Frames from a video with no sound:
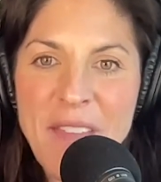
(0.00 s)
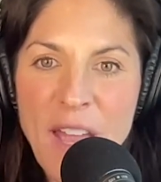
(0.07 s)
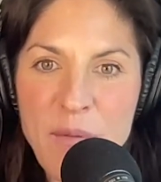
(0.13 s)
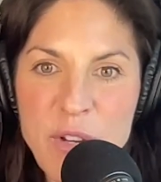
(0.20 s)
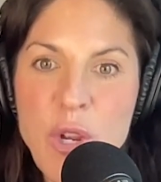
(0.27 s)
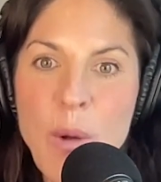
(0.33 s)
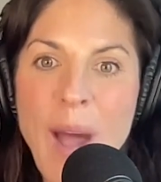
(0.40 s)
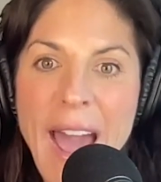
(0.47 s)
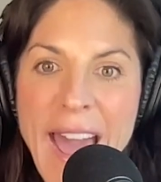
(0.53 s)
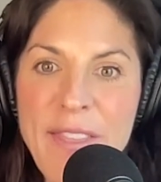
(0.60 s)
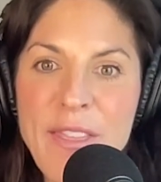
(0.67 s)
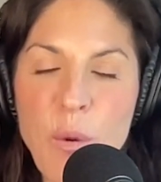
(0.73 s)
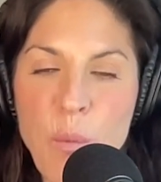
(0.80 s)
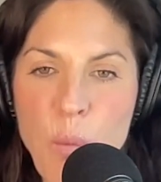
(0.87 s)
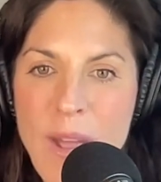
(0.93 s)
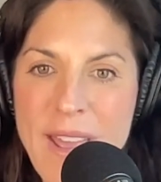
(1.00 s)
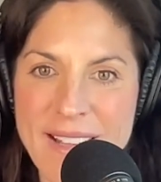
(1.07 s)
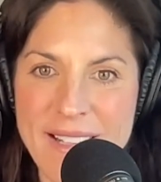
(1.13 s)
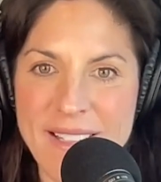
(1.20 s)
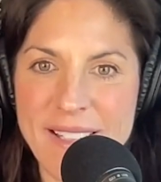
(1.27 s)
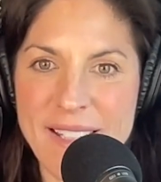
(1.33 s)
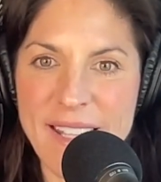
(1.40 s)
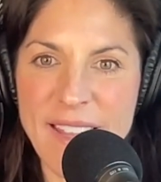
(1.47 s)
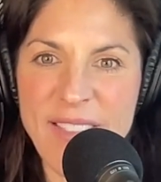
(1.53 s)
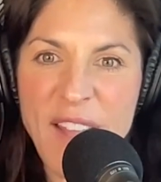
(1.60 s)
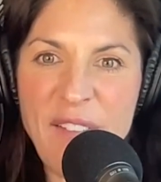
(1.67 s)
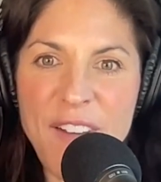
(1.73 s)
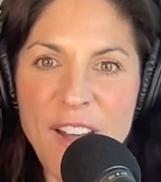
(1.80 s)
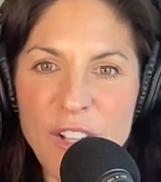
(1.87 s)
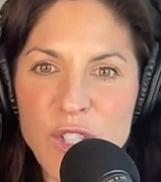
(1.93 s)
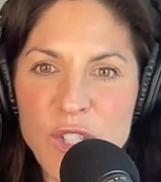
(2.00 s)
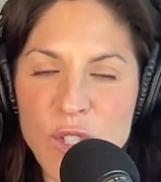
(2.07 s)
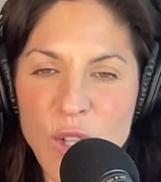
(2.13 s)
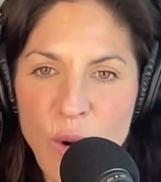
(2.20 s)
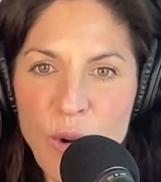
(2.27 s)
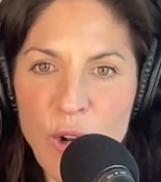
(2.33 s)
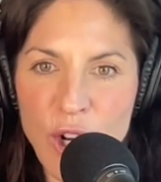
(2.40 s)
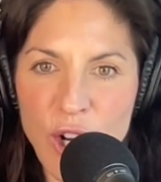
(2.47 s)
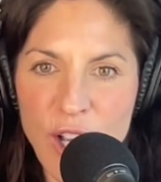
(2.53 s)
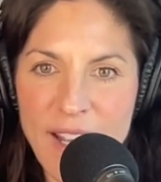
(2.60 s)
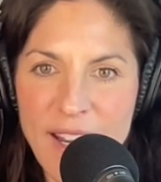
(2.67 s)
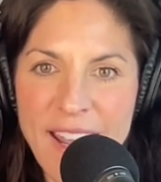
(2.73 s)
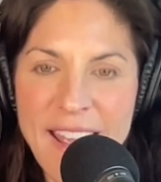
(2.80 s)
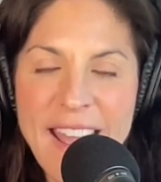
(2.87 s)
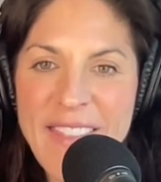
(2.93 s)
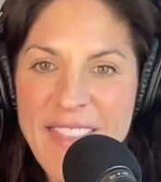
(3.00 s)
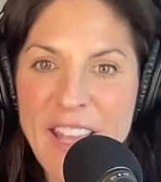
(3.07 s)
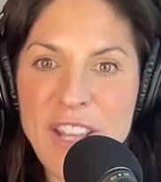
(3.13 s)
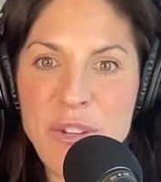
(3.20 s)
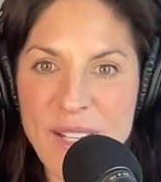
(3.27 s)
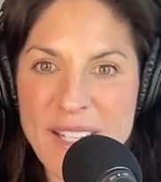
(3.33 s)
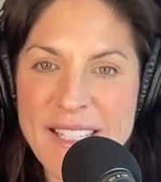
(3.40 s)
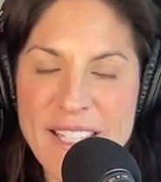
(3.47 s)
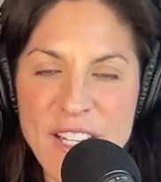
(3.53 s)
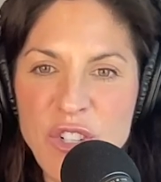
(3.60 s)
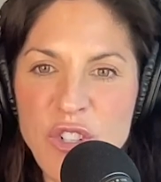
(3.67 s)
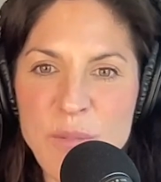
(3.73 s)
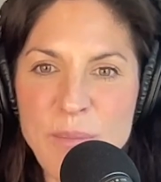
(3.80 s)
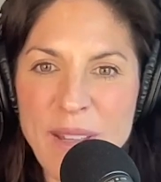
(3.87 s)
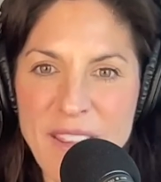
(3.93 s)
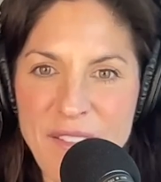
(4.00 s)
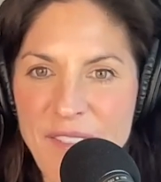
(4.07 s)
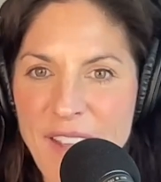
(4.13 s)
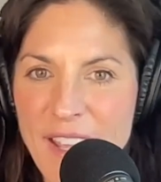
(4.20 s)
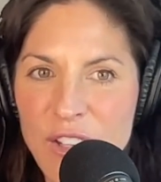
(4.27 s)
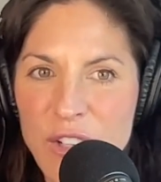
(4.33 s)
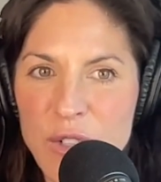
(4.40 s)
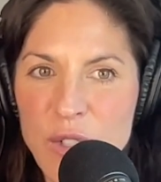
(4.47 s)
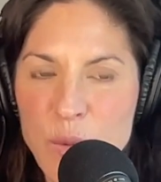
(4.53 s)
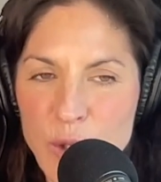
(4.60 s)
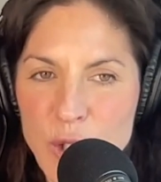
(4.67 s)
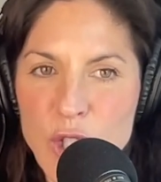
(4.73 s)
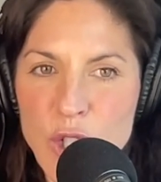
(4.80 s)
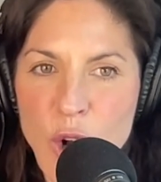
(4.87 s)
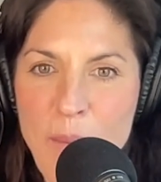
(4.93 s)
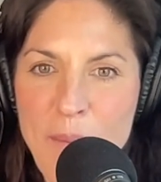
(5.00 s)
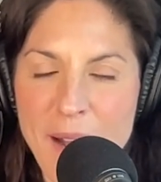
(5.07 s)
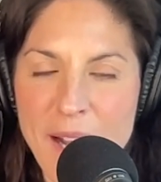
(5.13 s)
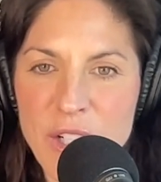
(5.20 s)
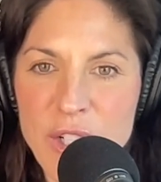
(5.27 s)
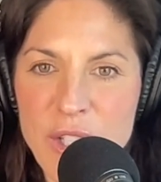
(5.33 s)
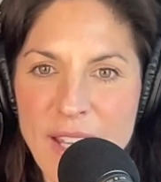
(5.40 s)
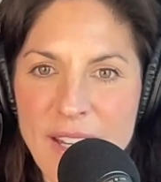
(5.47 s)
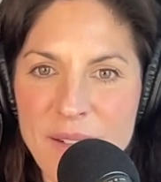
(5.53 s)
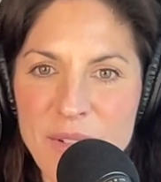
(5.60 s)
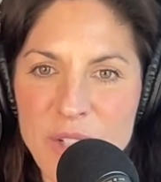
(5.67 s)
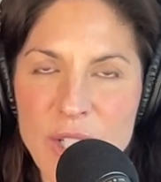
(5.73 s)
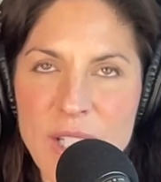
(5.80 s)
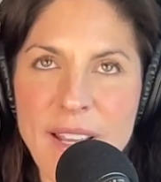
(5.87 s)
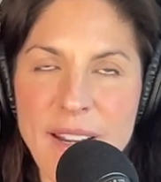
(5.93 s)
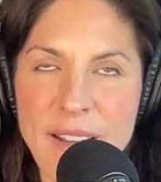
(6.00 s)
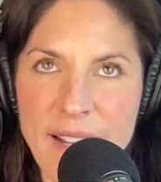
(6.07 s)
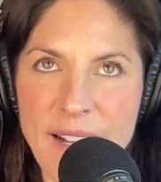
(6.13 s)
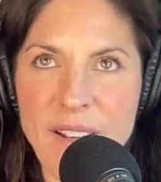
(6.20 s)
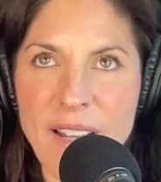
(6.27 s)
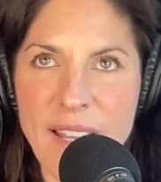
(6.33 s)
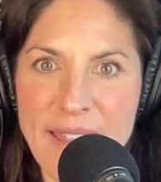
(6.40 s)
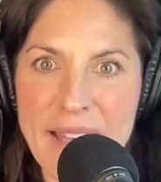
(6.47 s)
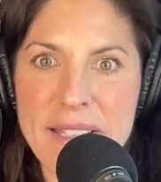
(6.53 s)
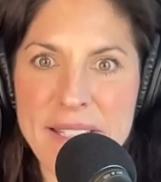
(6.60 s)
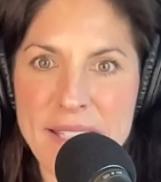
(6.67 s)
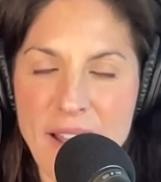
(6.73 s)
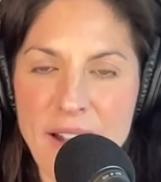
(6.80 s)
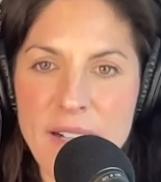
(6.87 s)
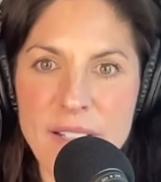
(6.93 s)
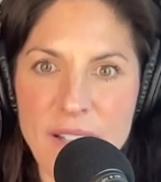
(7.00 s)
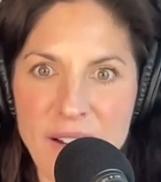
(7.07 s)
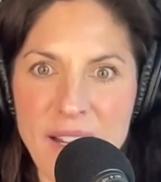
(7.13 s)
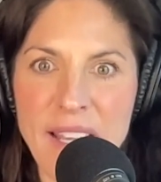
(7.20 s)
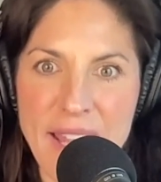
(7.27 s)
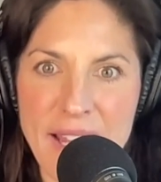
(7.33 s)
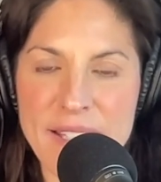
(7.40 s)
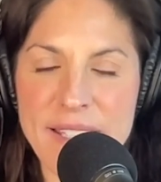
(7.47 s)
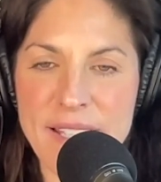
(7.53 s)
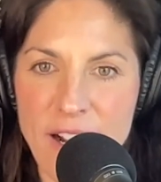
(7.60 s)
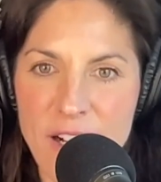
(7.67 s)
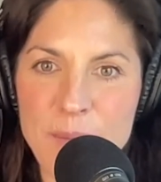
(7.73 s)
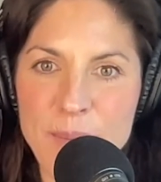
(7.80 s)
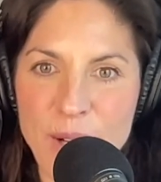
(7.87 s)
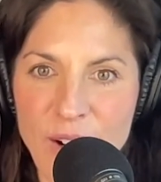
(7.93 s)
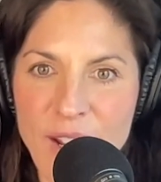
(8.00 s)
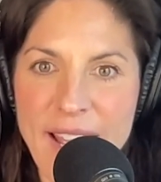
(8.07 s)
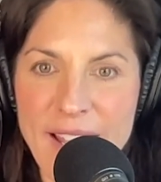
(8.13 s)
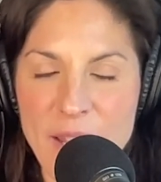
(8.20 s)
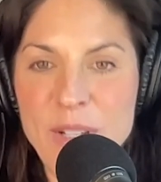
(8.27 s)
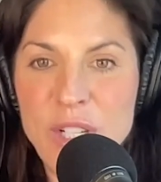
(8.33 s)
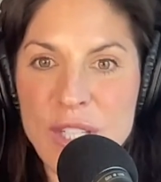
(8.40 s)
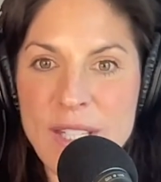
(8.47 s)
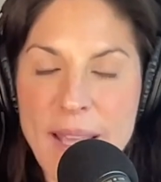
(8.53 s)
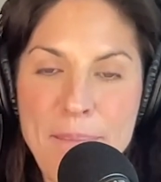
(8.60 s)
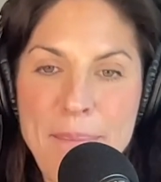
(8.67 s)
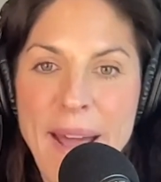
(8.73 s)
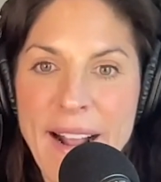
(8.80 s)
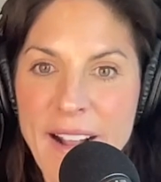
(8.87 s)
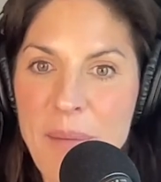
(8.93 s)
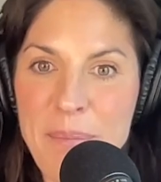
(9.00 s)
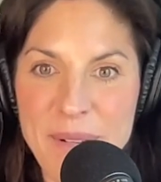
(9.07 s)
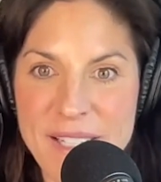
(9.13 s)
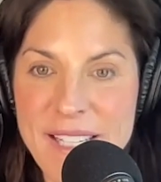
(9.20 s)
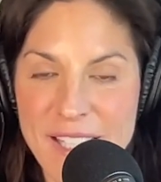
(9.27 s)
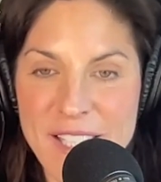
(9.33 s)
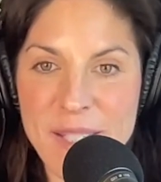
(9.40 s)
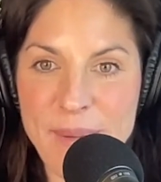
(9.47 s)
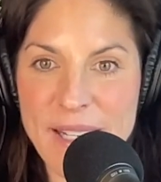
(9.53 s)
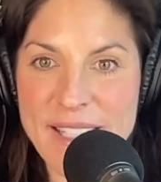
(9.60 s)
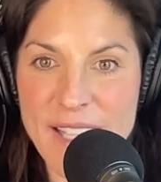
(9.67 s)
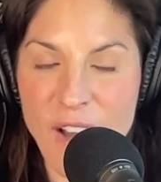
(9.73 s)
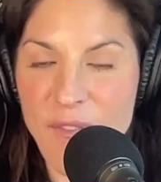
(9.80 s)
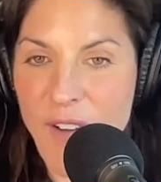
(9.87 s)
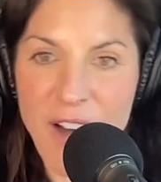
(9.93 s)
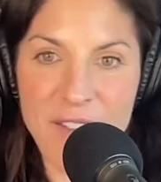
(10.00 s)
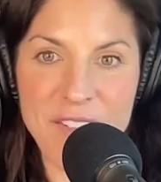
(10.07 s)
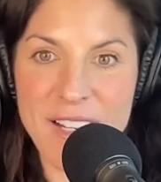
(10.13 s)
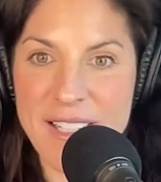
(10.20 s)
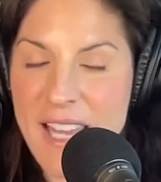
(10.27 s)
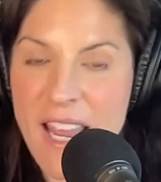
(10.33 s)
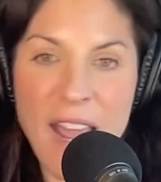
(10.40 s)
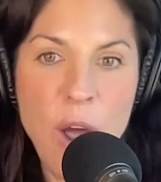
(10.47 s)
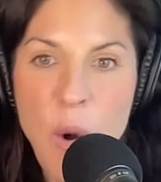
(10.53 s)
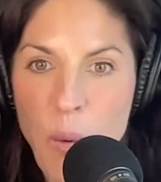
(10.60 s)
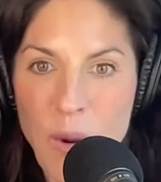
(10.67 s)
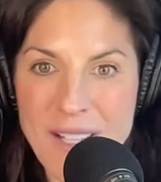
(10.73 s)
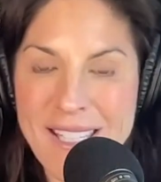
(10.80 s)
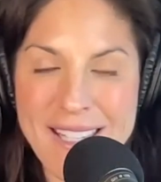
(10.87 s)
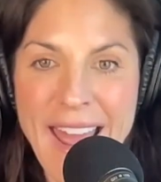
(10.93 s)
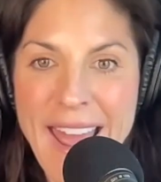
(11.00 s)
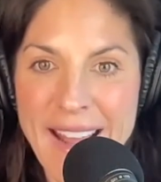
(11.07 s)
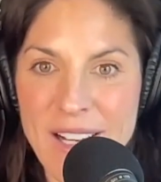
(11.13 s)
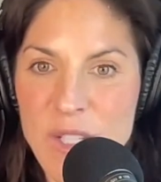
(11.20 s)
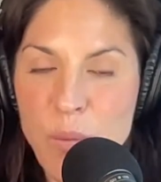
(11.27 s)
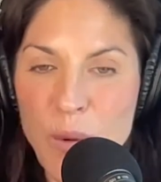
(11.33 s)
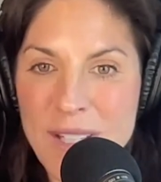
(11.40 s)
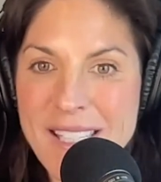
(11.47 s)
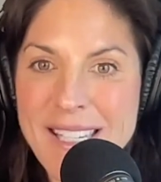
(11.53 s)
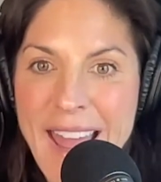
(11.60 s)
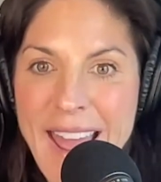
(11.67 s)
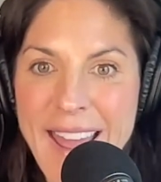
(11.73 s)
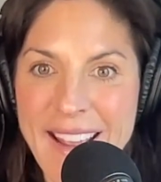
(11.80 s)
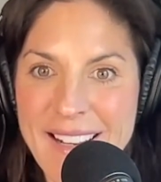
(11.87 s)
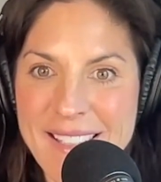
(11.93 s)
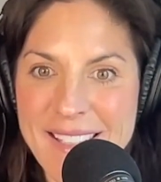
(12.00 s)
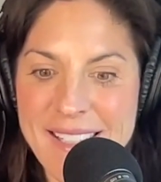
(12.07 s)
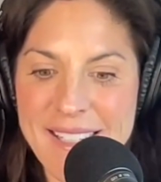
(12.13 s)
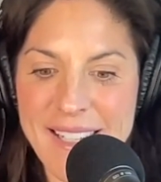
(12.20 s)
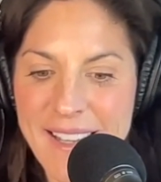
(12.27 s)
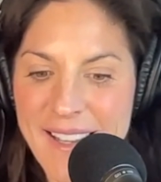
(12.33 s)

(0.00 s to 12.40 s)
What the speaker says: And when you had the wins, they felt so good that you continued, but the failures were so much that it was just kind of like, okay, that sucked. Okay, that sucked. But okay, let me just get back up and dust myself off, because what's next? What's next?